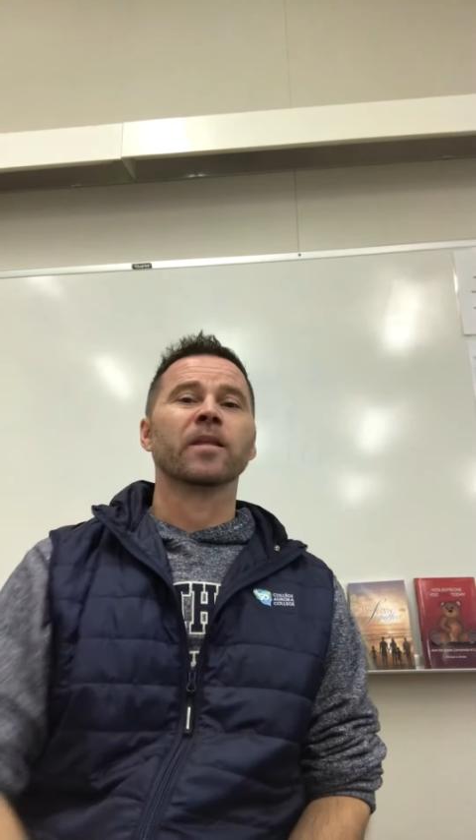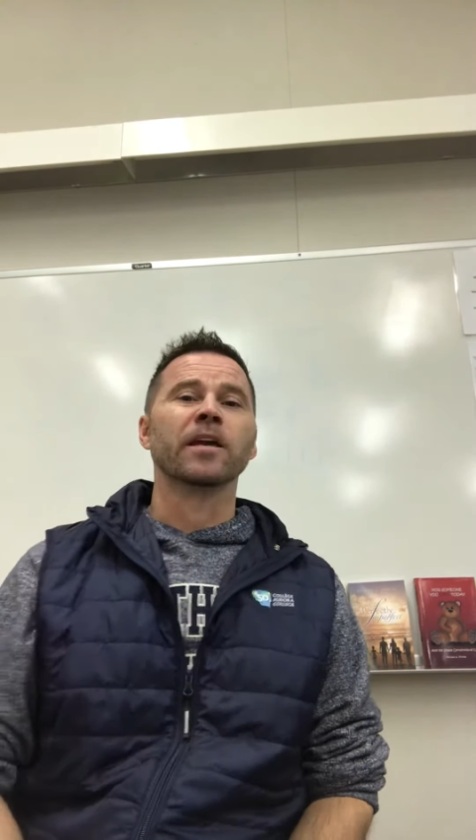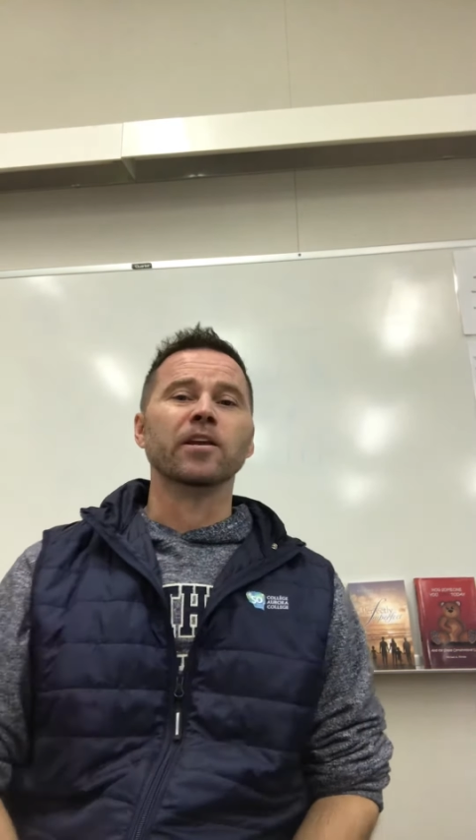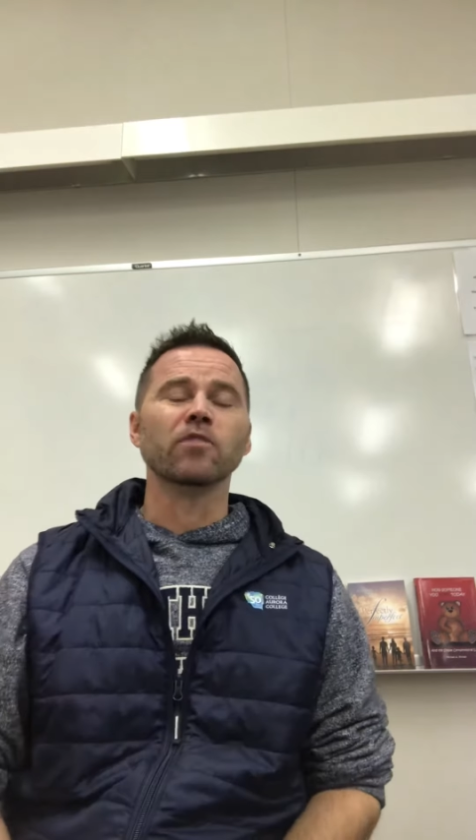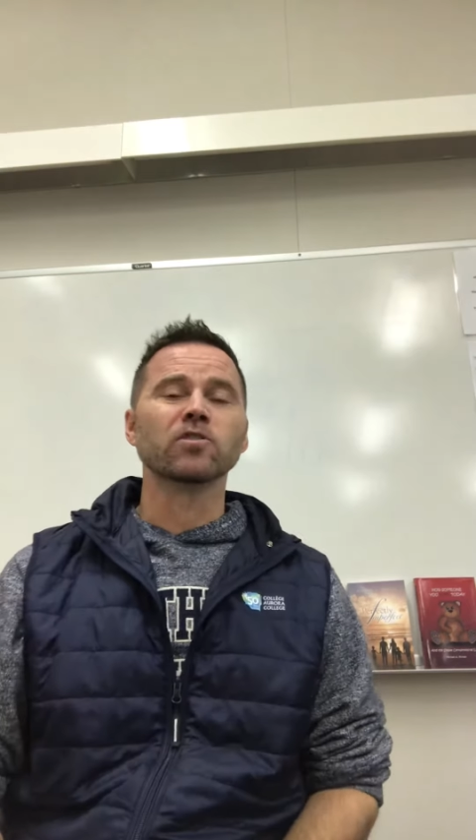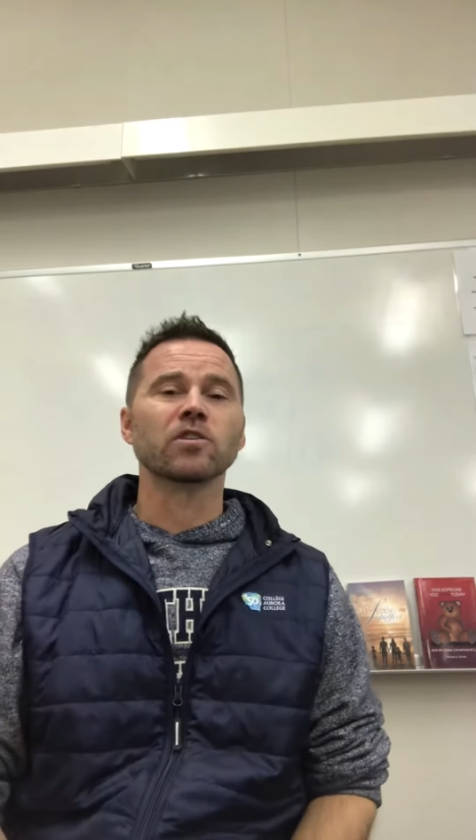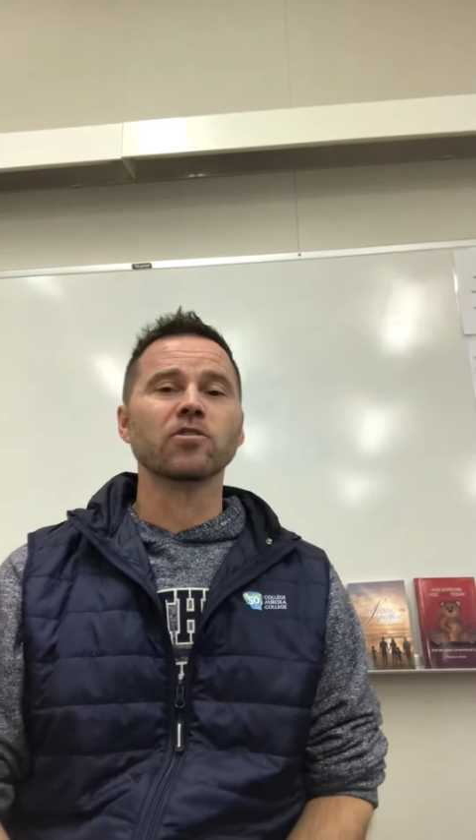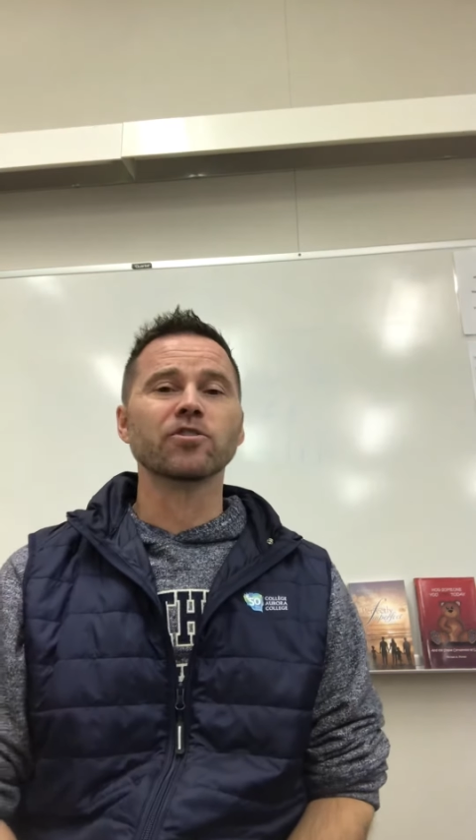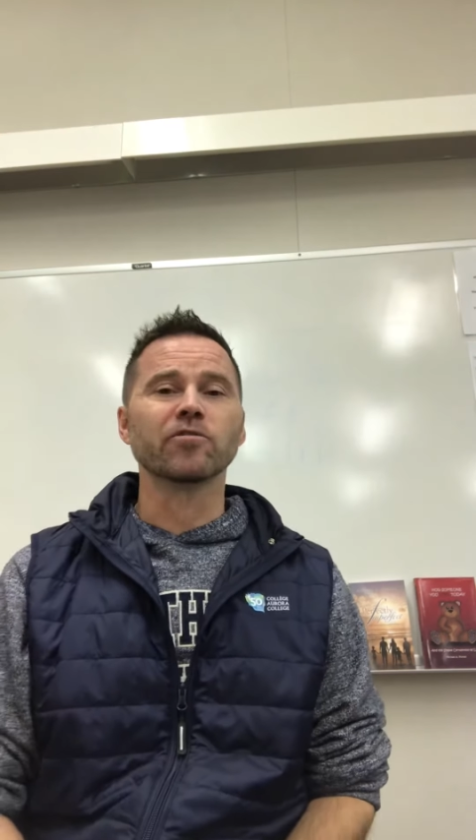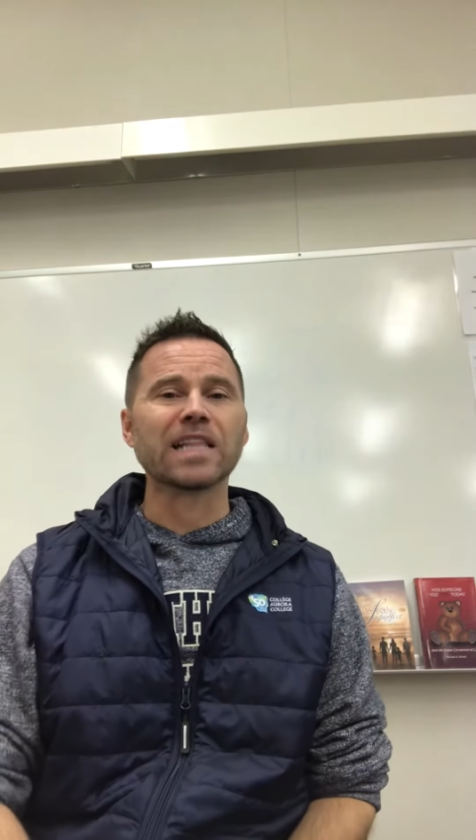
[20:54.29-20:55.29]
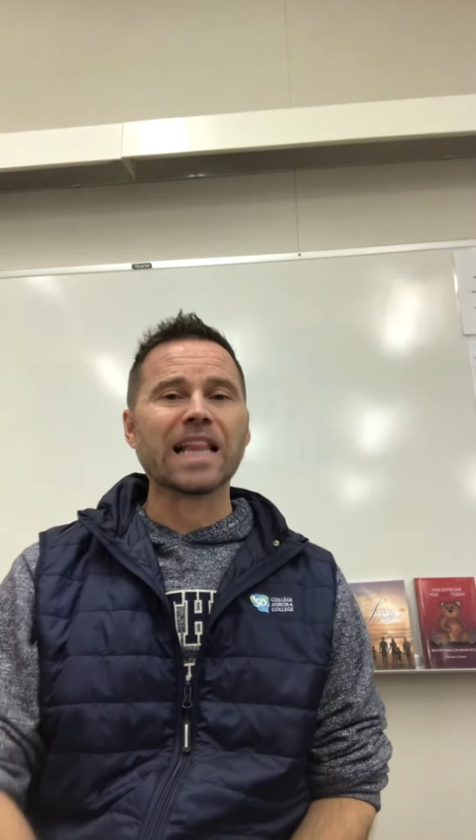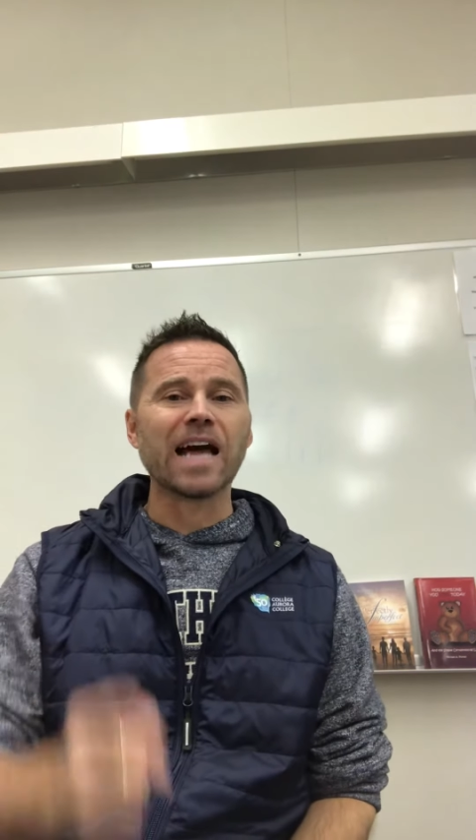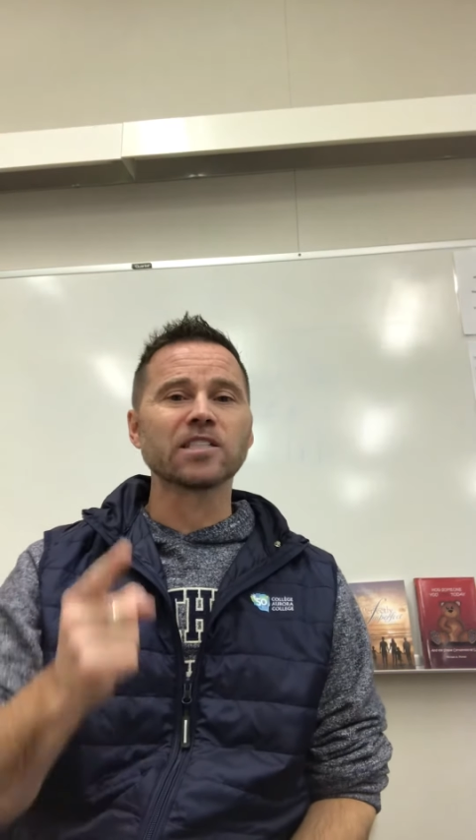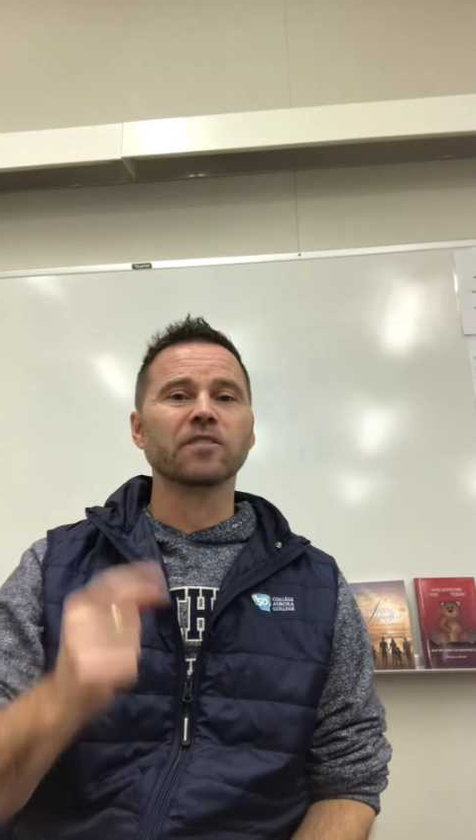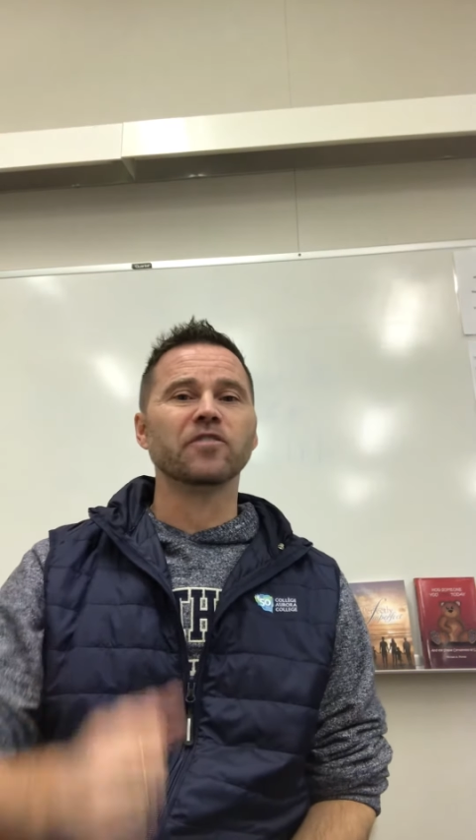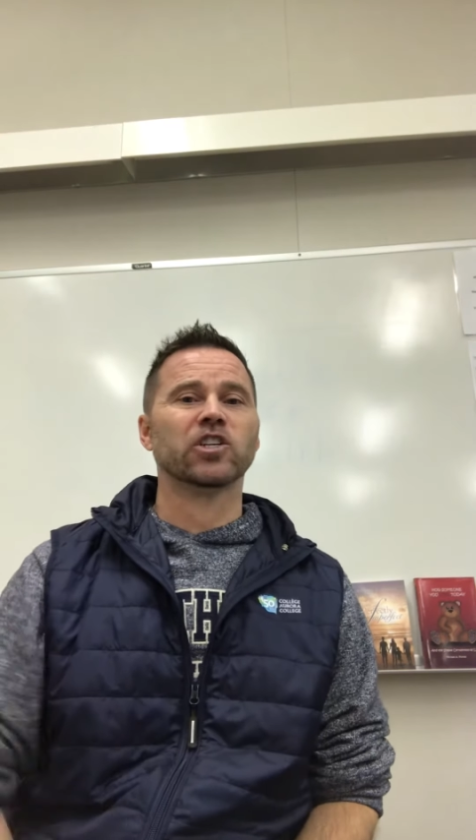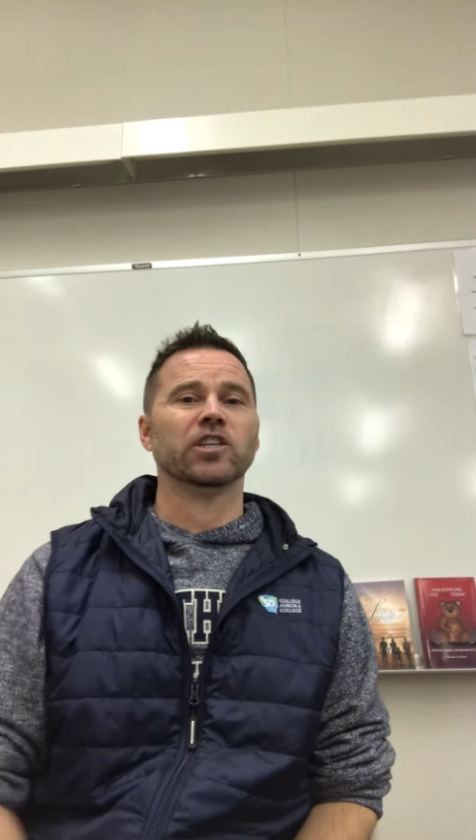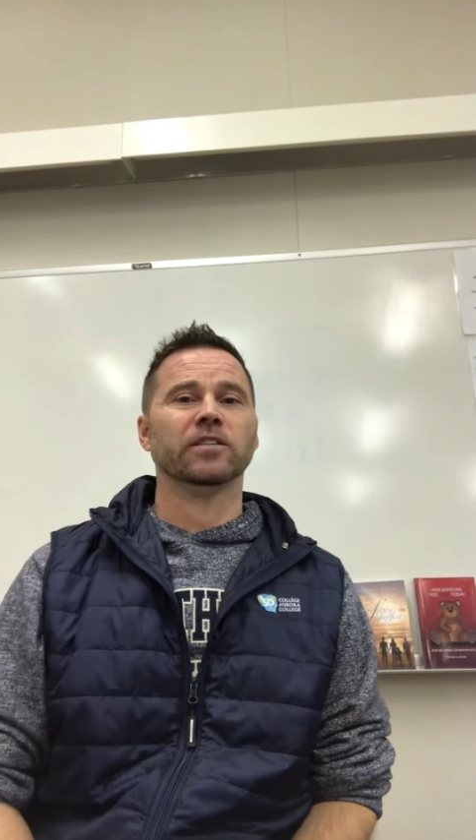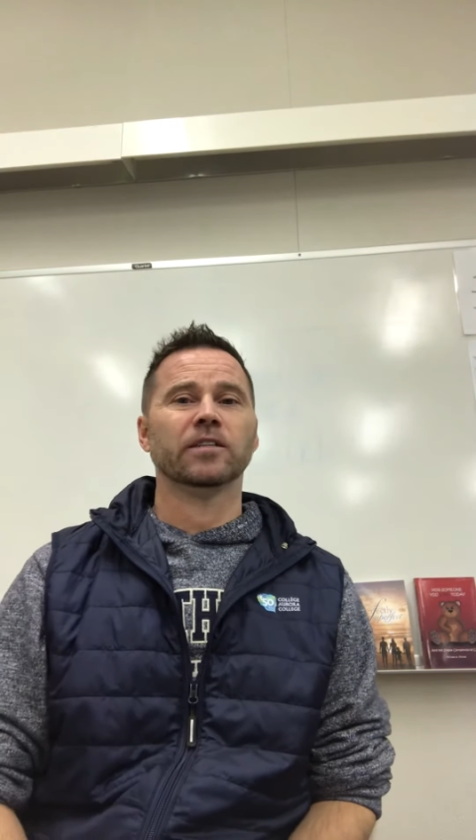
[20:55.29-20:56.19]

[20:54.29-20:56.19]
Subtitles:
And in Nova Scotia, there's lots of fishing.